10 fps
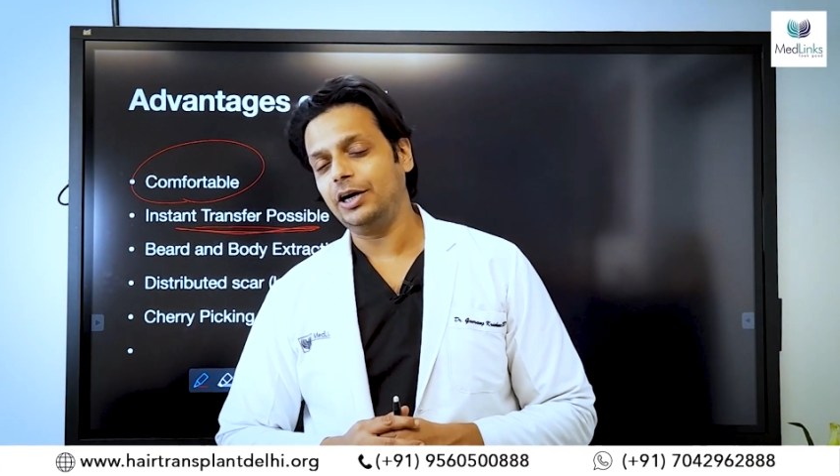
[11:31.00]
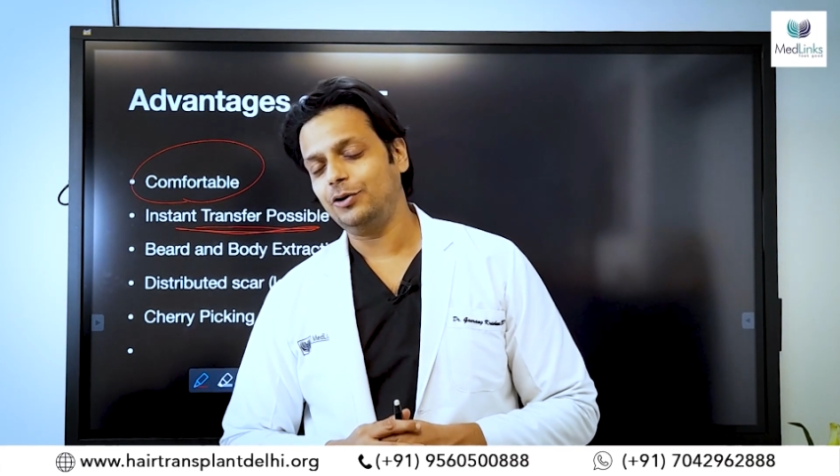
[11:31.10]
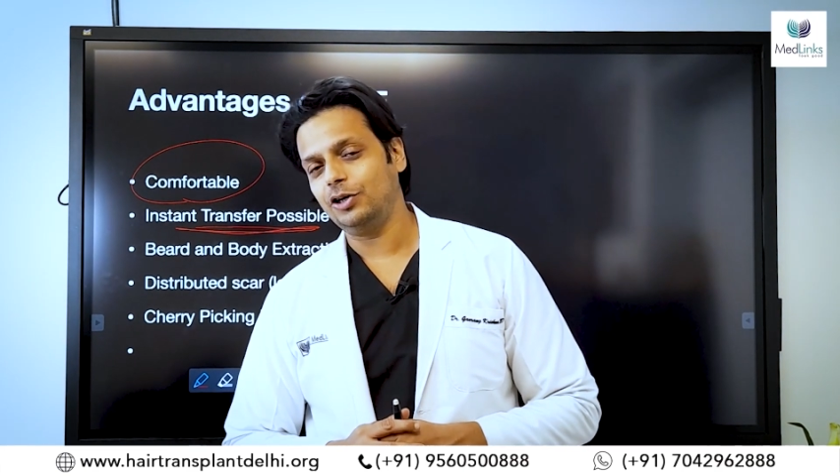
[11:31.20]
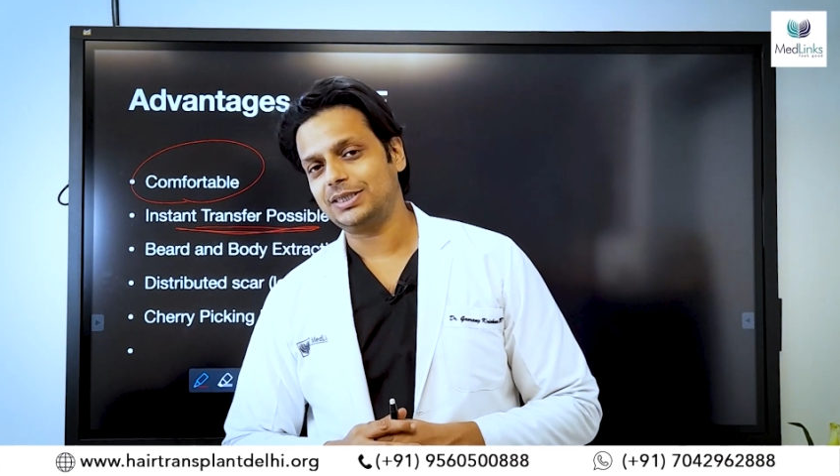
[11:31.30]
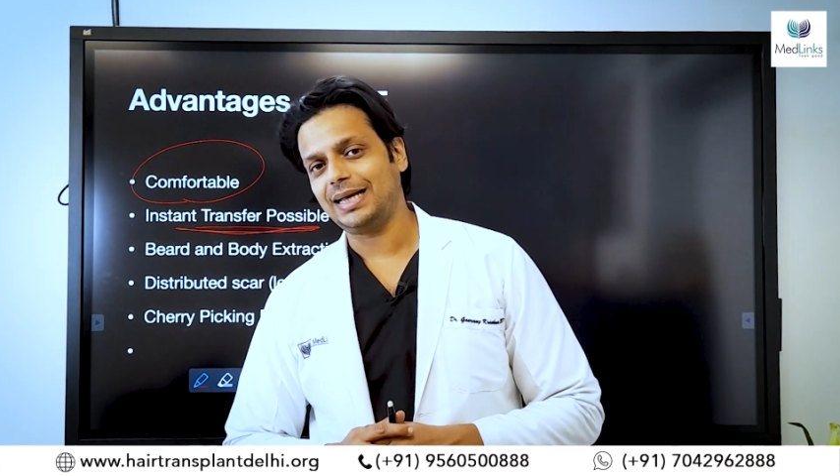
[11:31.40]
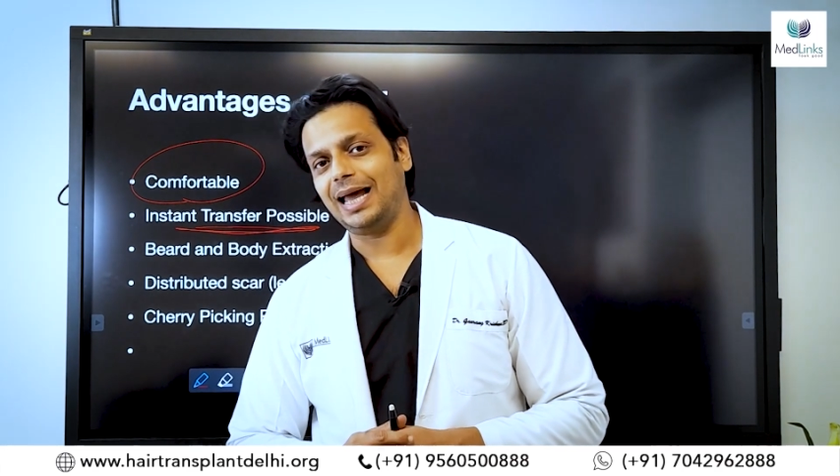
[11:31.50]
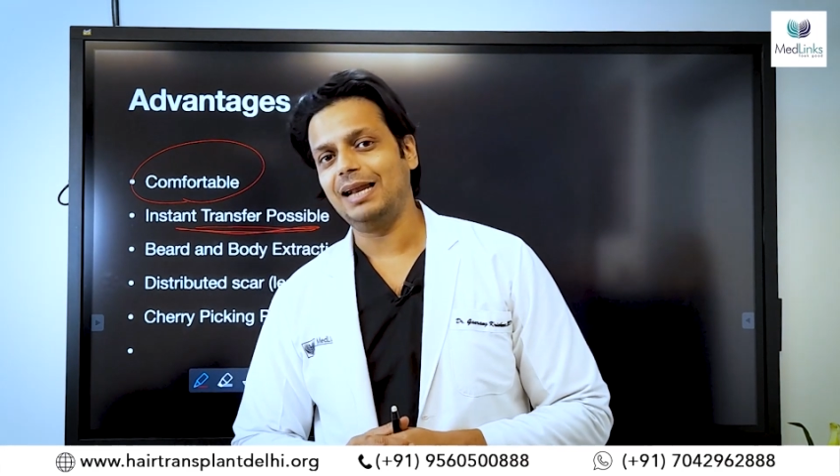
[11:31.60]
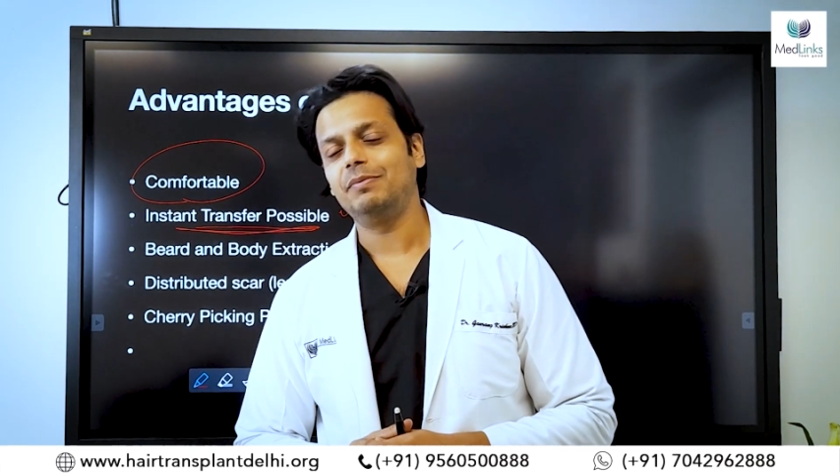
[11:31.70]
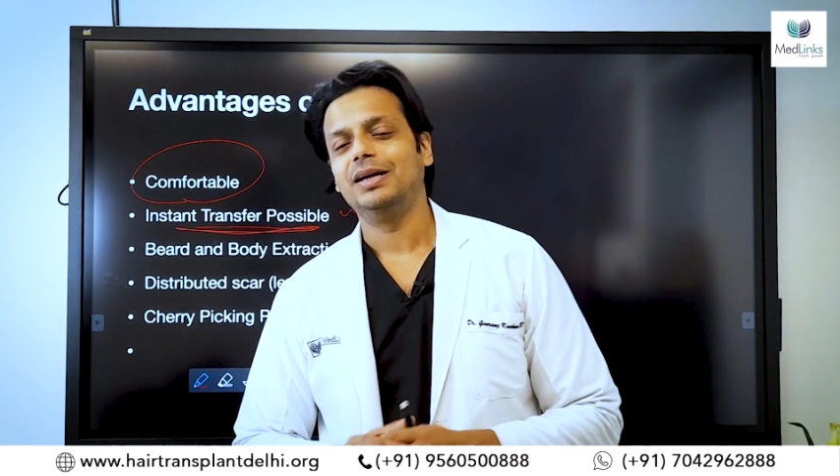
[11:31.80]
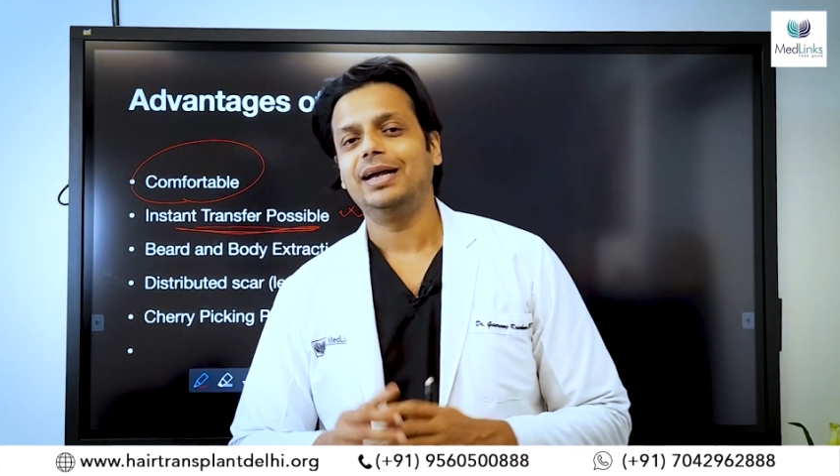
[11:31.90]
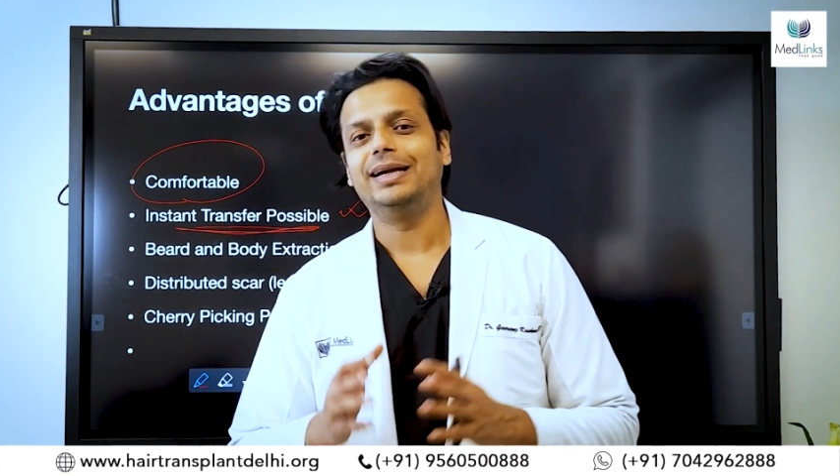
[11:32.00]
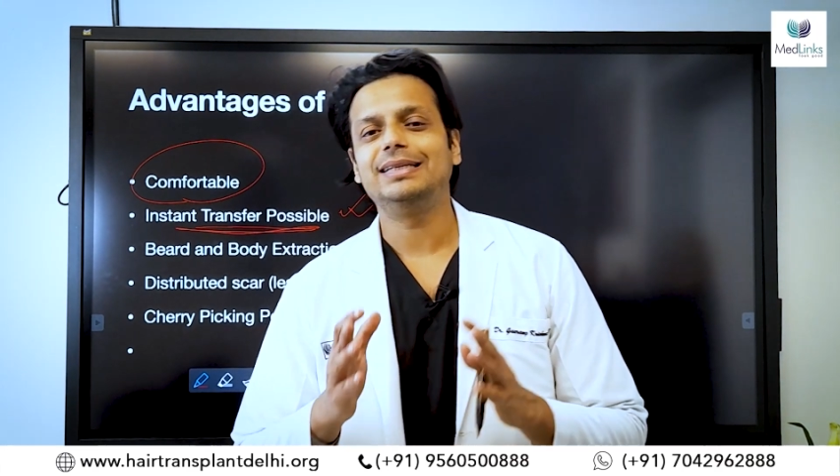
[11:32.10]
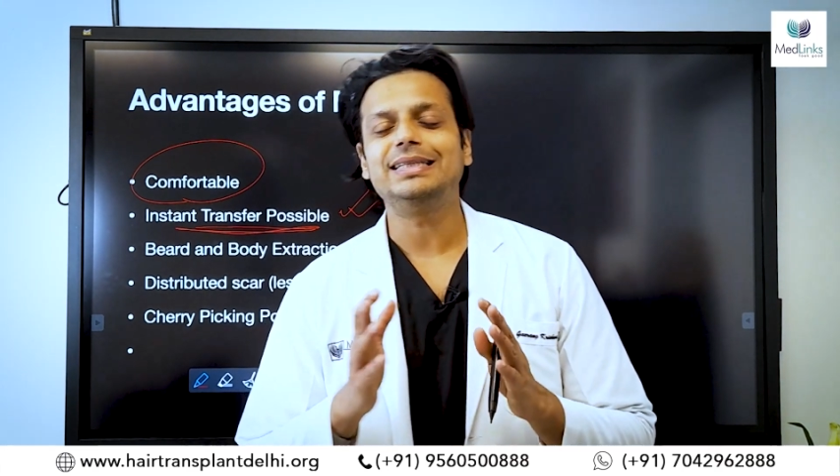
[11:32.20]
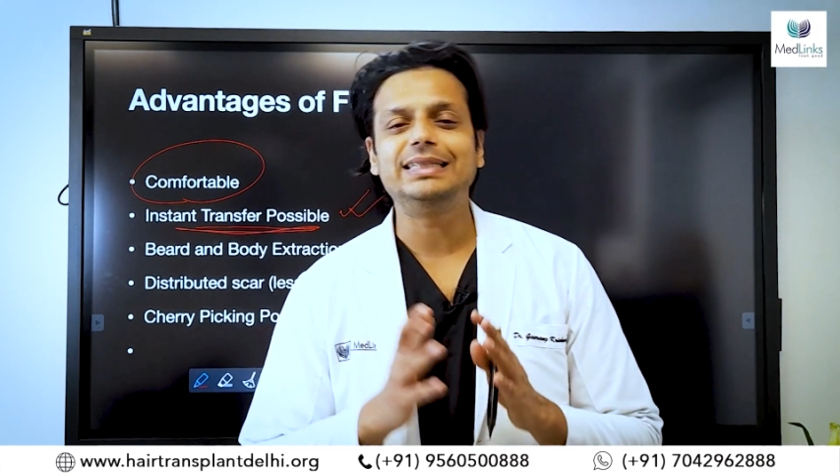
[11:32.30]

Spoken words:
into your scalp, it is